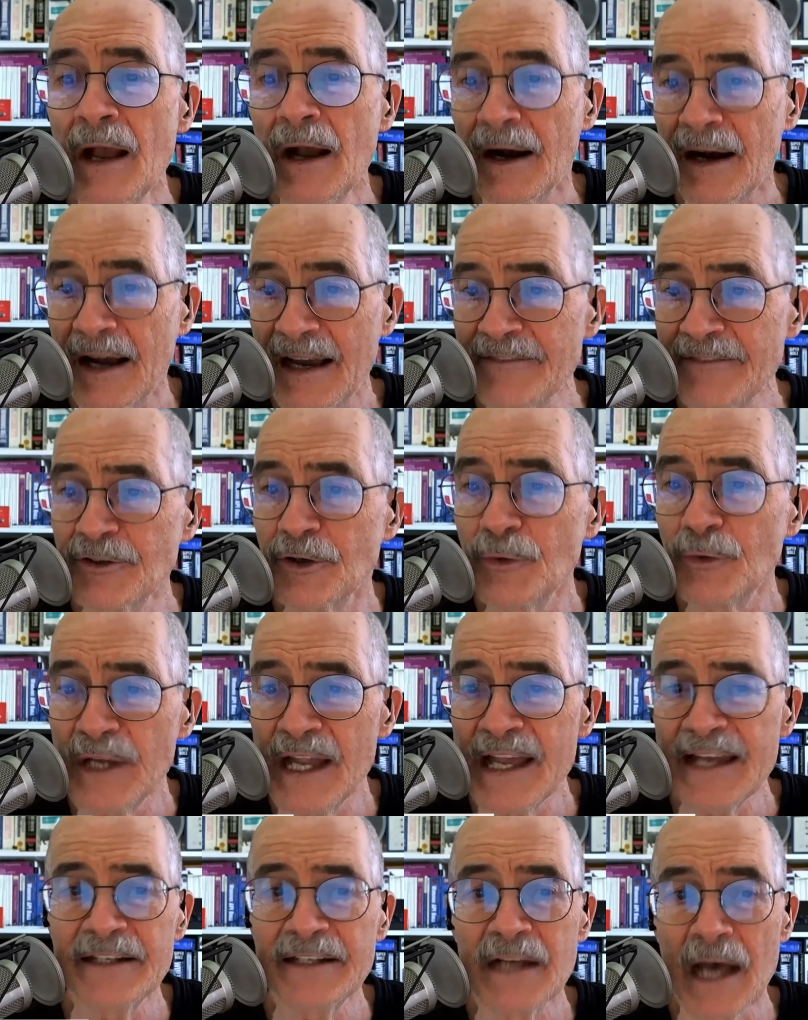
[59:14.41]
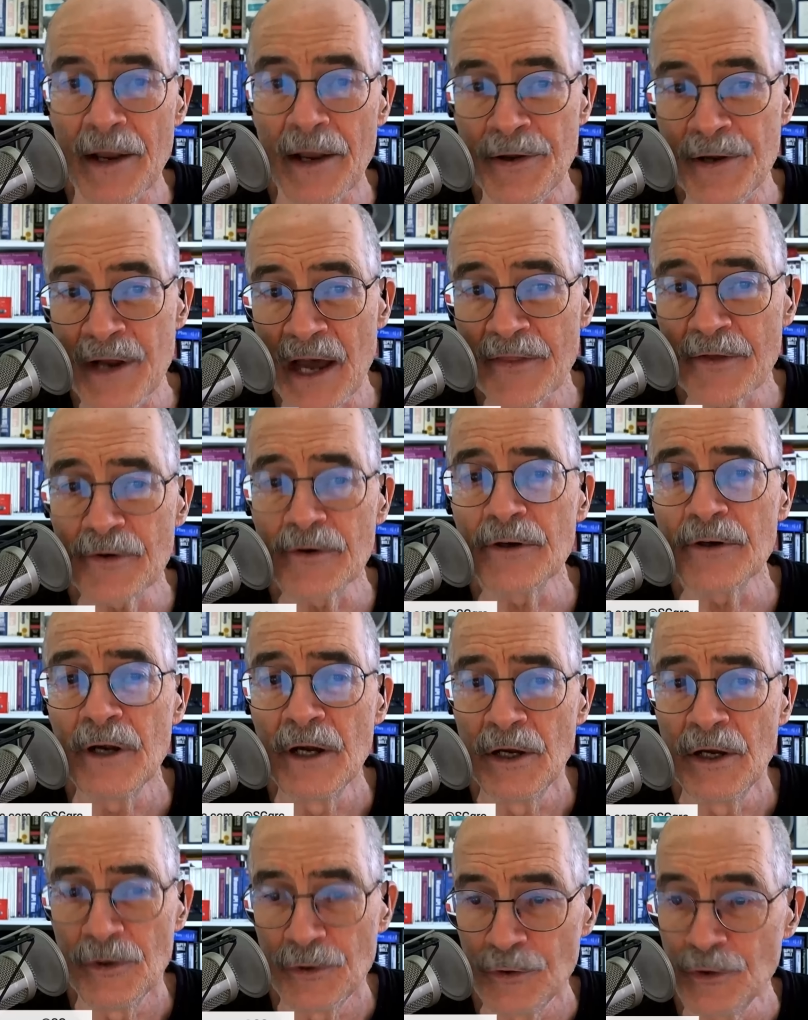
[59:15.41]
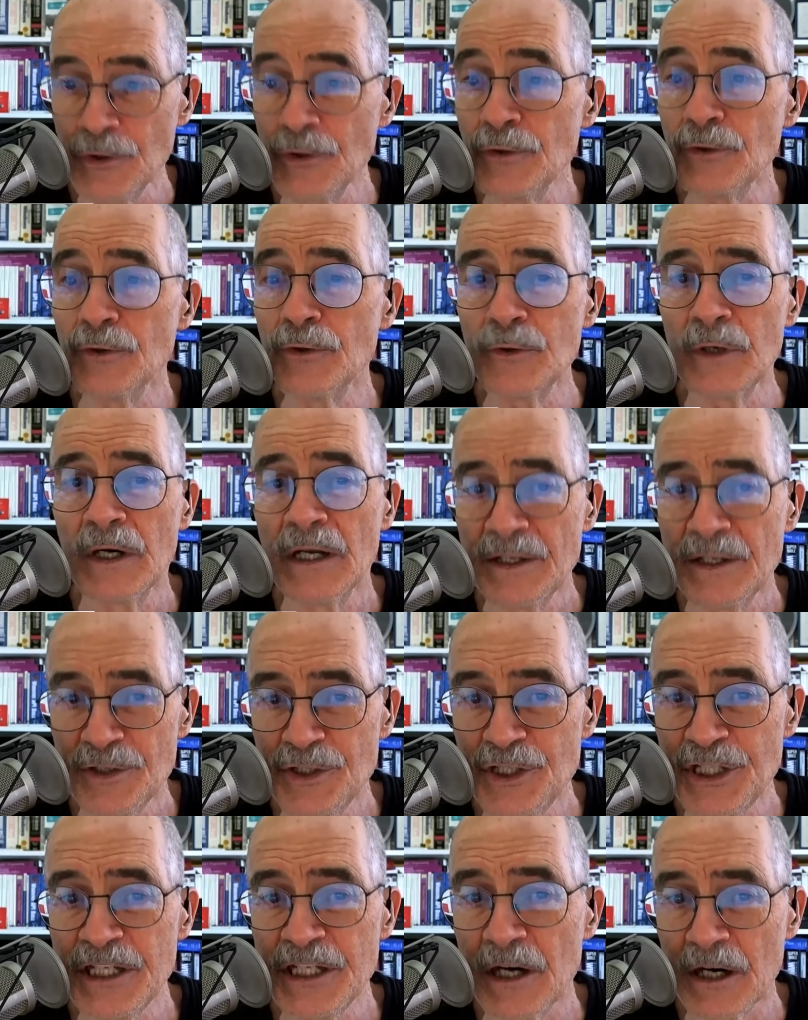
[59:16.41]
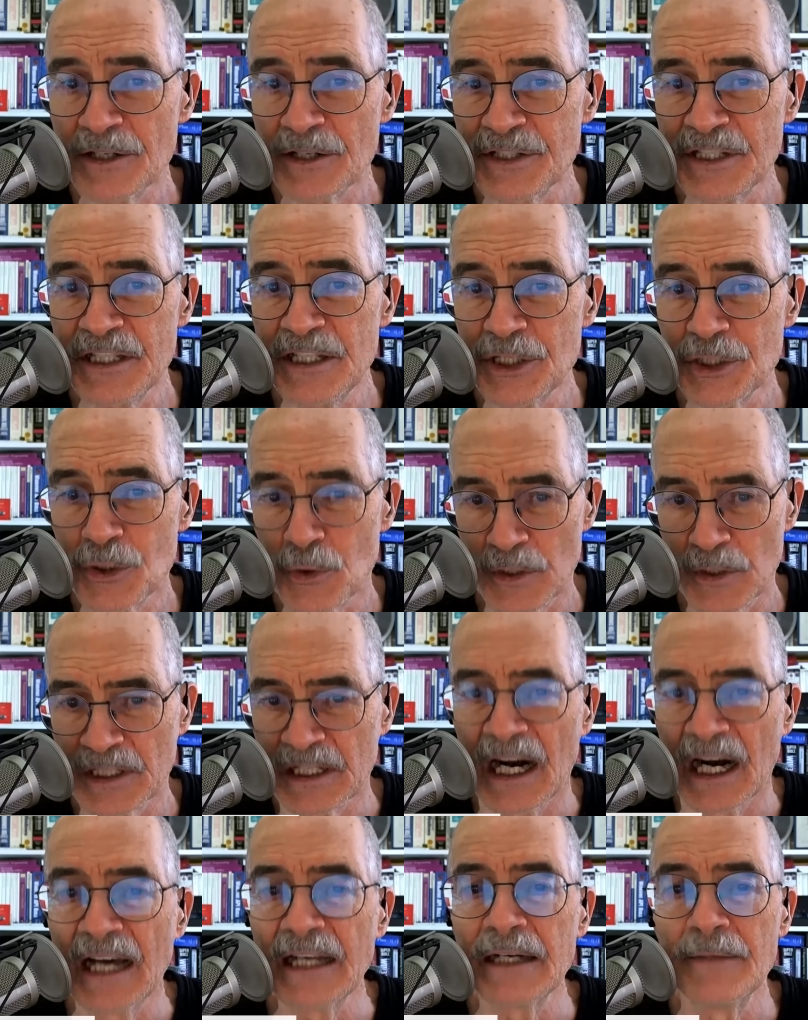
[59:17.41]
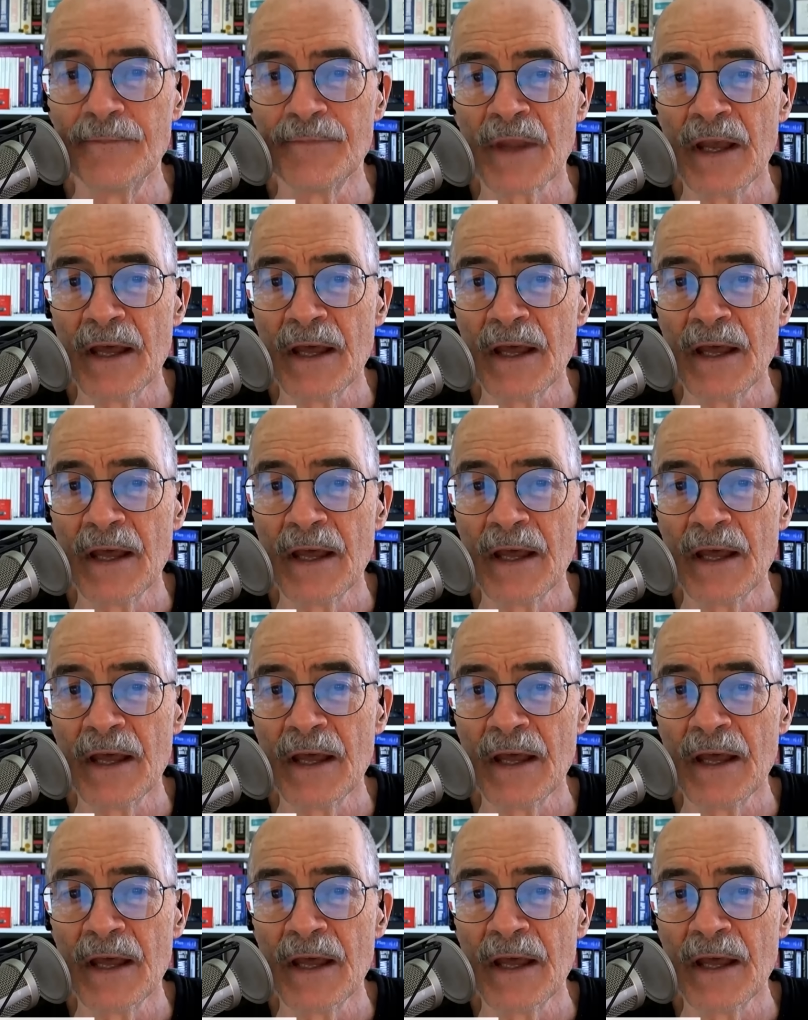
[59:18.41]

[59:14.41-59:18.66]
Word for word: I've created another new G R C shortcut.